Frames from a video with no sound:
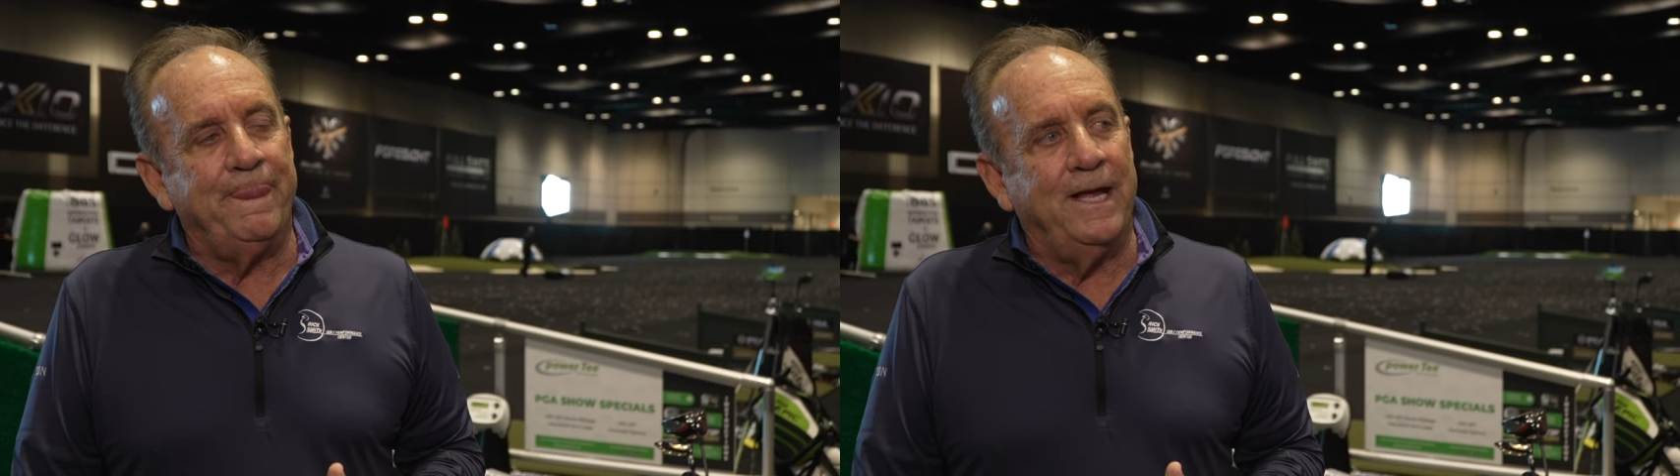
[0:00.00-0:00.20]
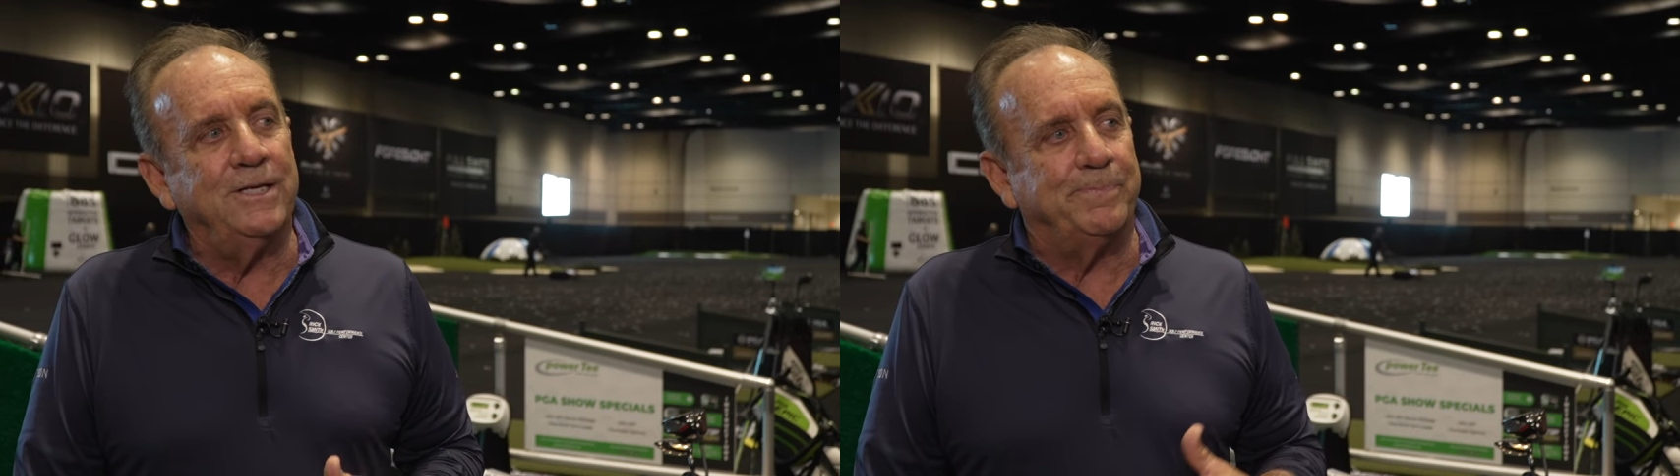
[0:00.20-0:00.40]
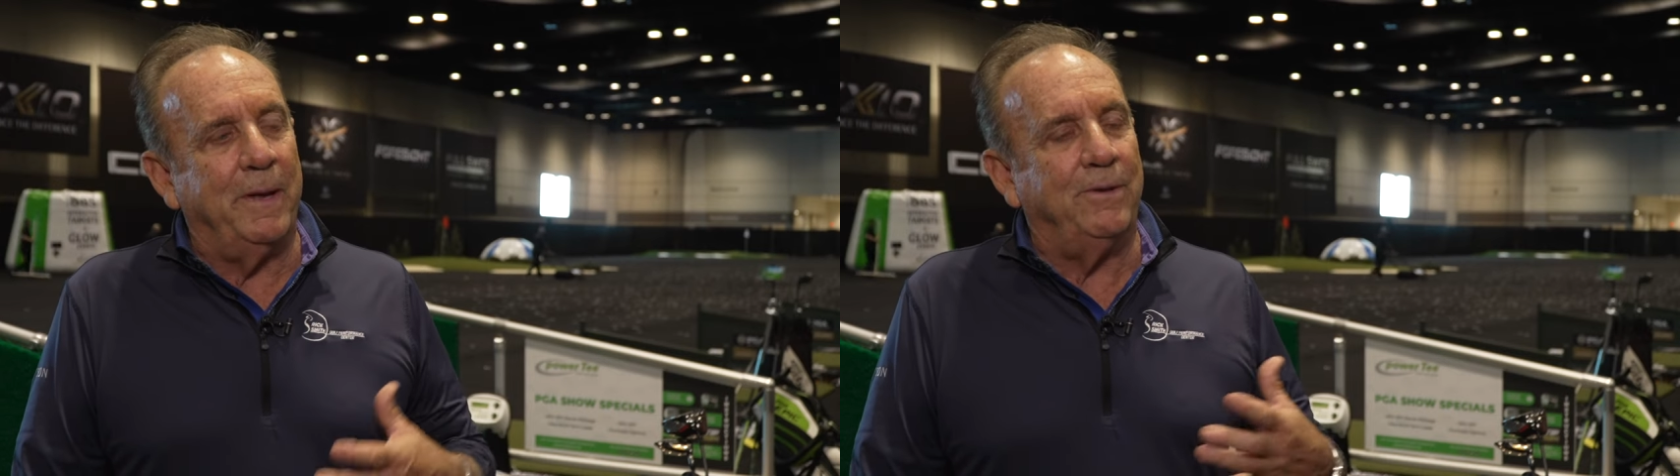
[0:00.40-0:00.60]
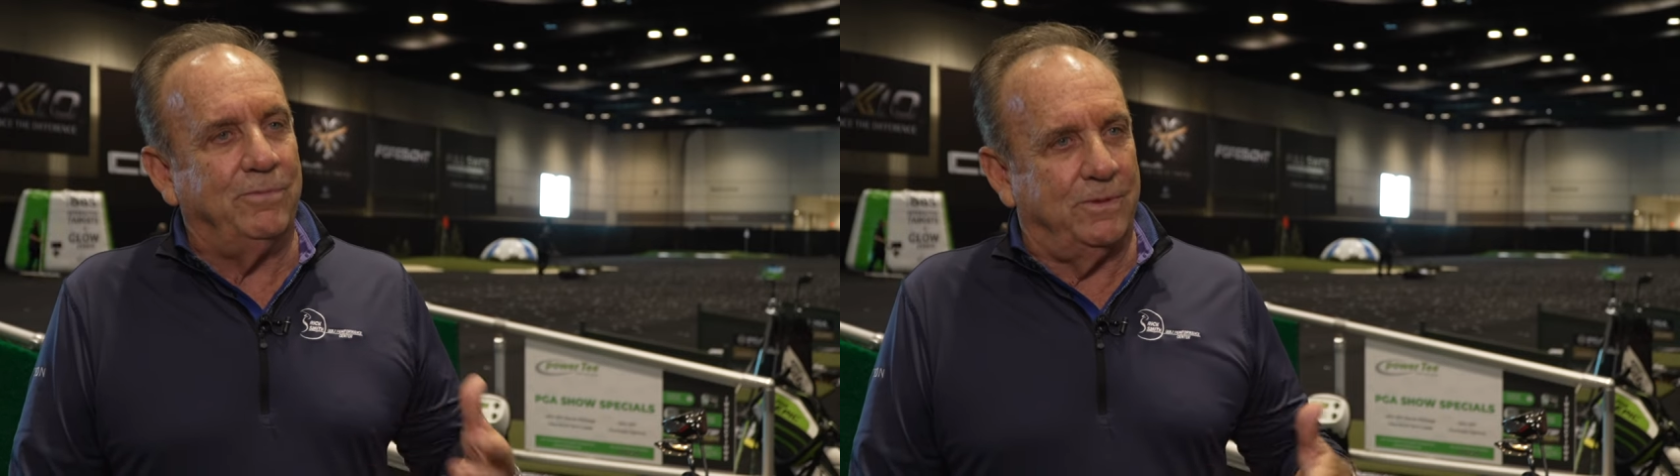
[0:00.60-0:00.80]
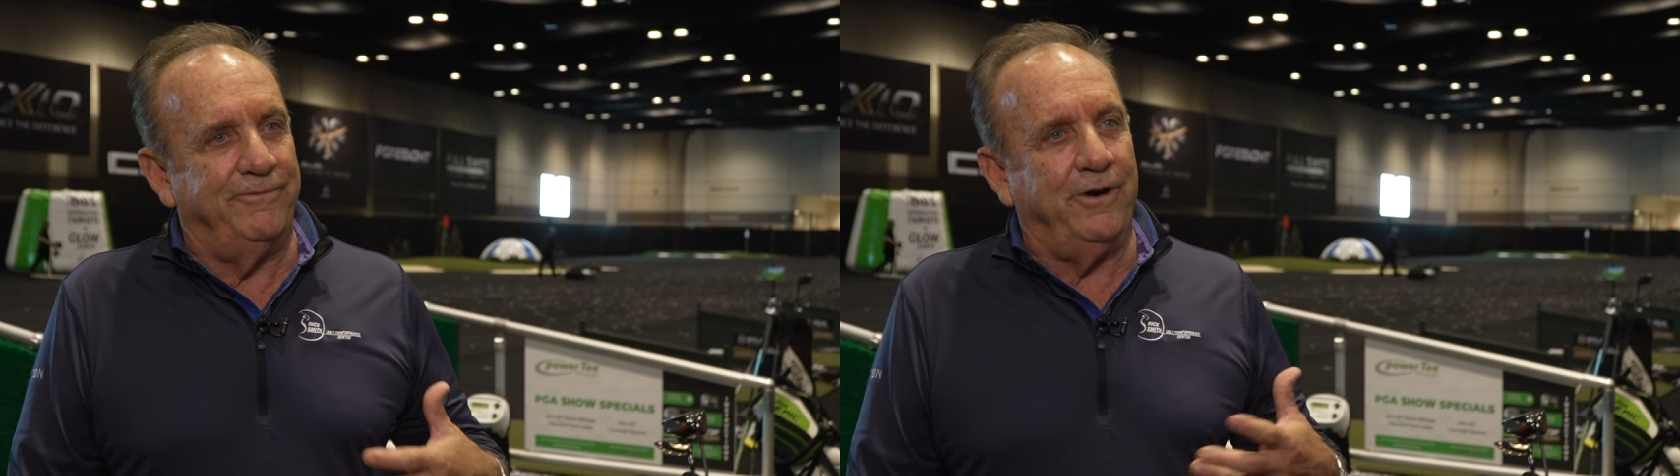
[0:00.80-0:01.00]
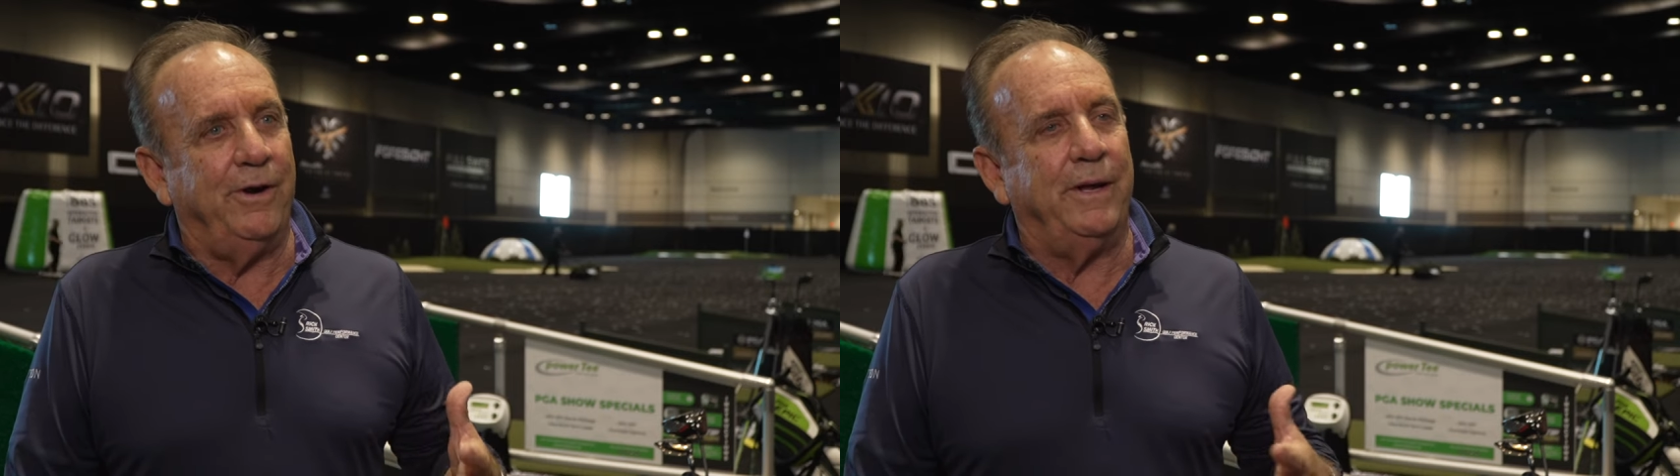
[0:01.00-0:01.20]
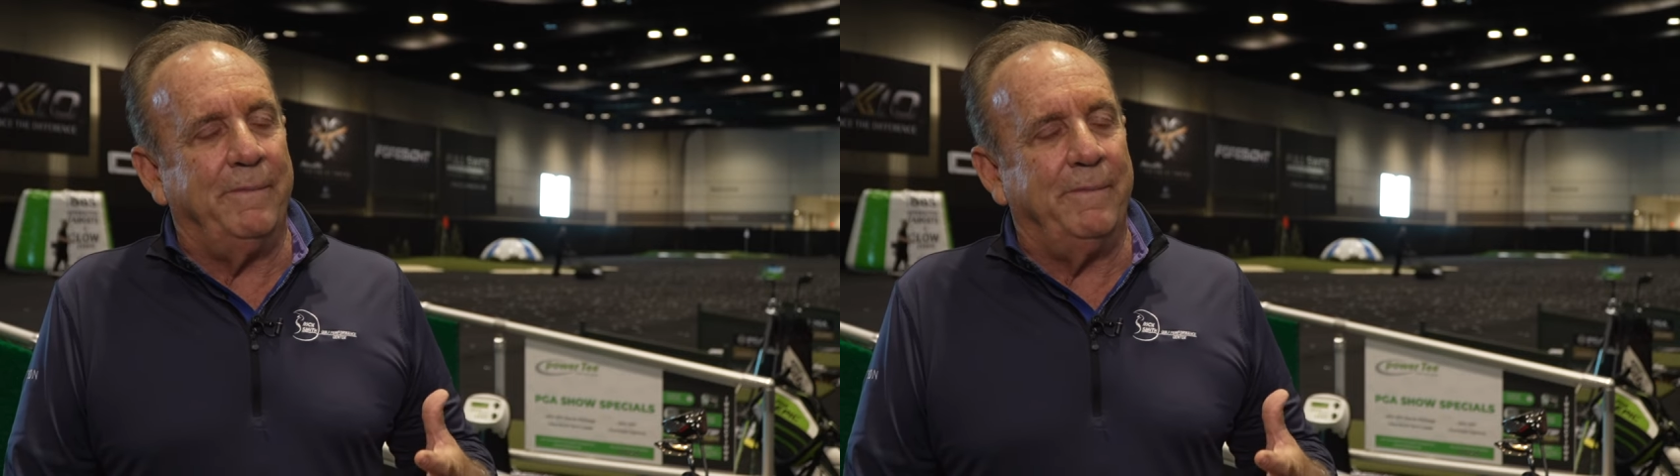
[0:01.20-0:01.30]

has been very